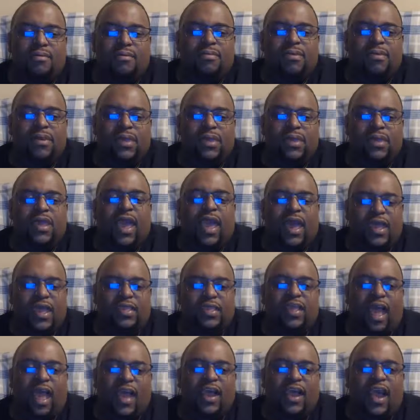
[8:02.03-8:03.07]
Yeah,
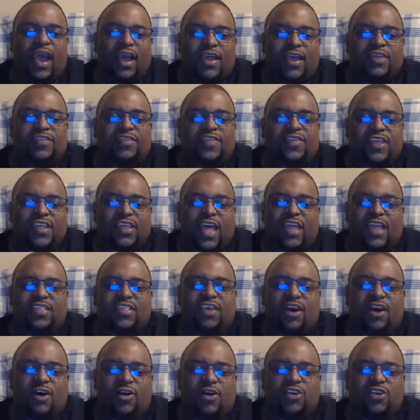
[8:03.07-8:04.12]
I can see that, the
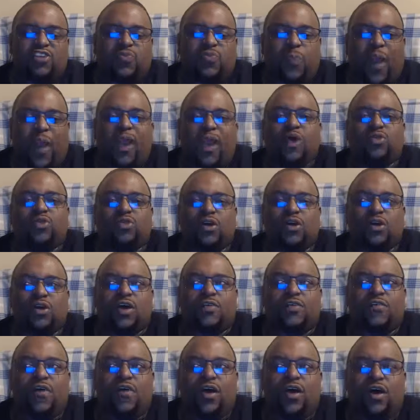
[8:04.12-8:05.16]
whole spiral look
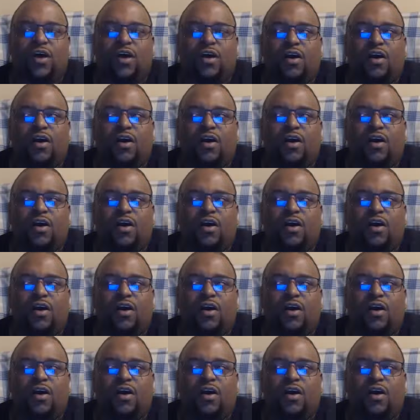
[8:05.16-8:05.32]
of it.